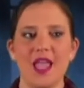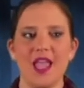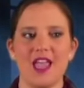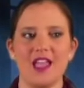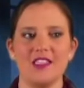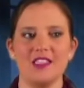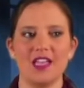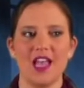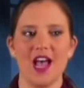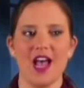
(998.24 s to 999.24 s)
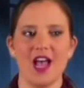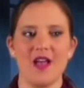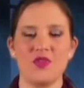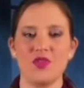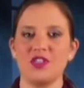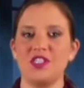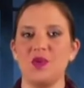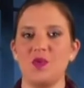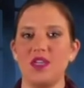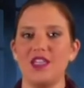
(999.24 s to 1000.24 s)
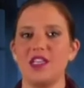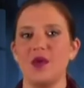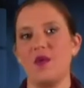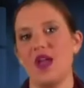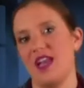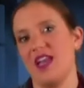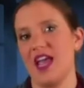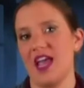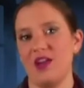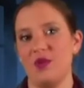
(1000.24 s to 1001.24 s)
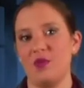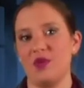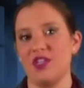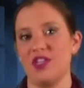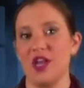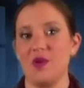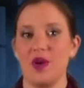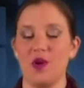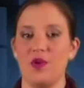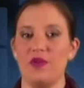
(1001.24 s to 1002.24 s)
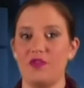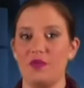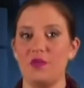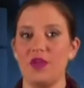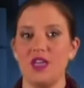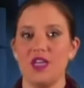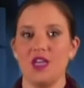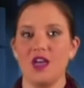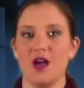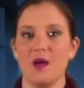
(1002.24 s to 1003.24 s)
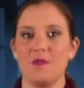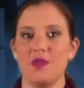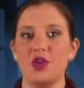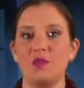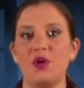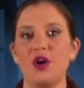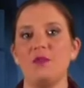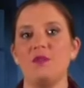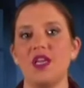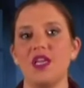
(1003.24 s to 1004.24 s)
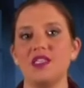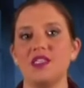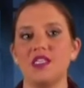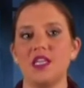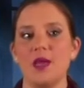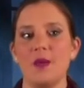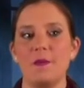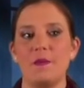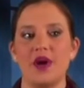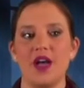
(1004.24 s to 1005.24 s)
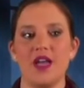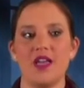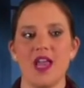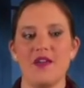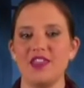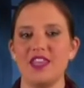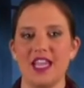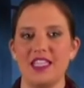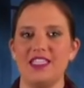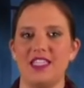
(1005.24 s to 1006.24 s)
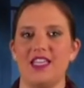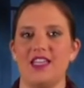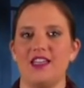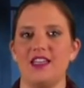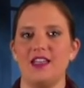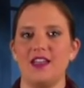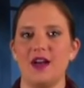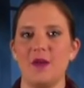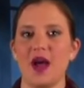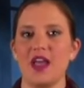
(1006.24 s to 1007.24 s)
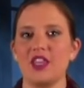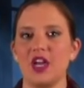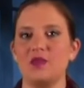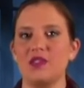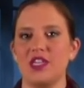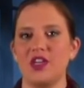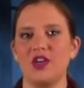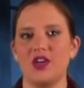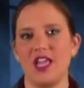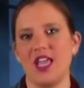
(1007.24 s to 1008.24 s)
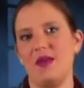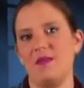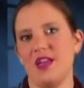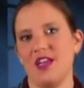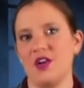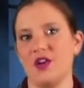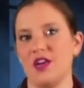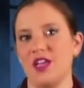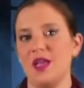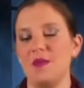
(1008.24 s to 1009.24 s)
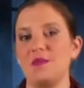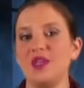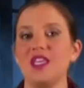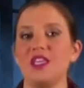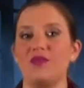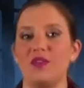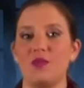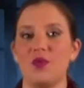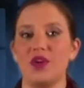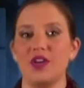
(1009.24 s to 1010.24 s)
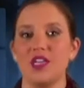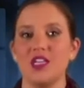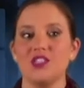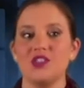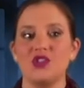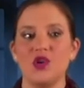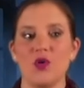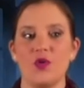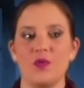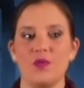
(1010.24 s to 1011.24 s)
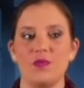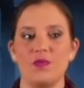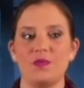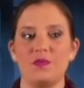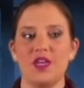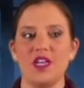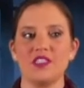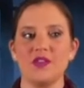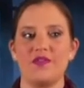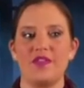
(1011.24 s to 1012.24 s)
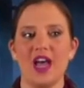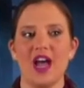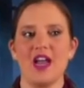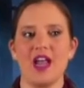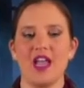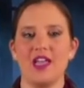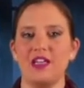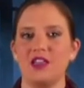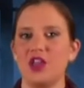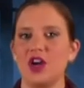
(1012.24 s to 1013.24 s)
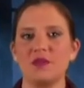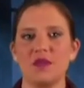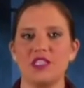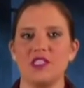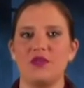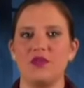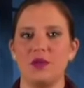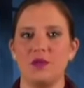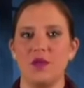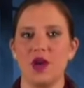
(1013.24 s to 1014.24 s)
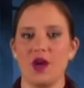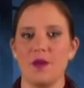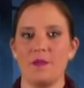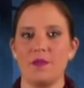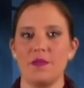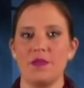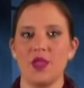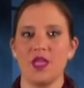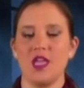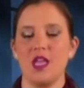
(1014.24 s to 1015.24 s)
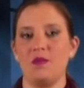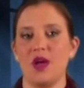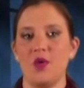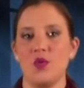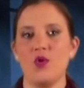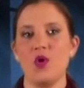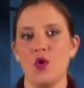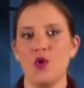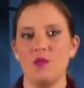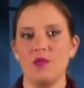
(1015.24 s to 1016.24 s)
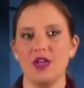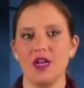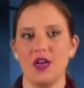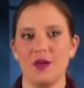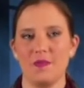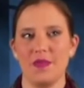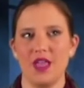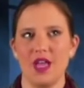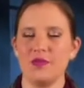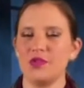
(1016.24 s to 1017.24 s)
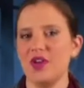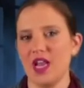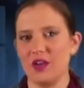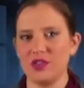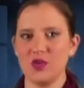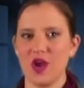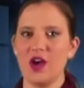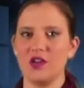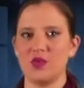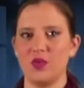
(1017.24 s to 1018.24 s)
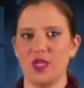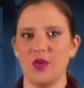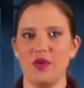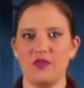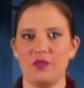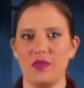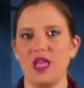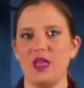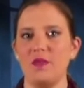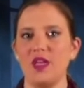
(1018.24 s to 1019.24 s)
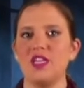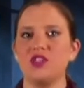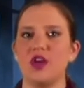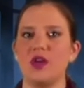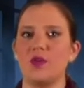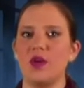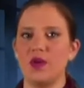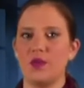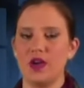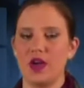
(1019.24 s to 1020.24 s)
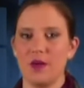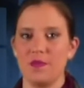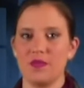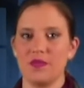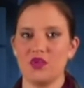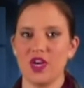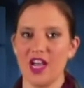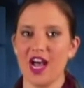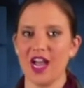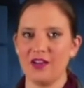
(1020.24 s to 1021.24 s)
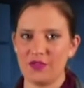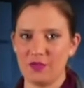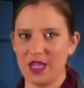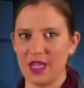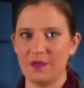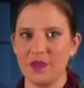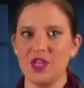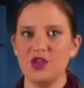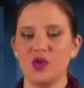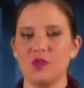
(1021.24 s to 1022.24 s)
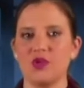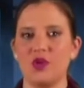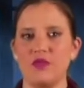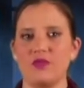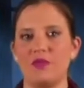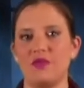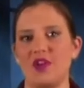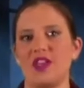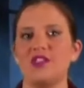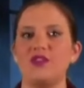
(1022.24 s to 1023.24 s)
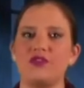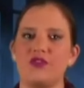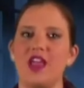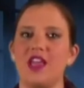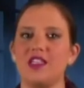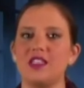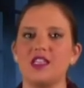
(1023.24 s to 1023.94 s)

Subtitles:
And at 13 weeks, I went and I had an abortion, and I ran away from the apartment. But everything I did, I thought it was gonna hurt him, and it hurt me even more. So because of that, I locked myself in my own home. I was going house to house, running away from him, trying to run away, trying to hide from him. So I was going from friend to friend.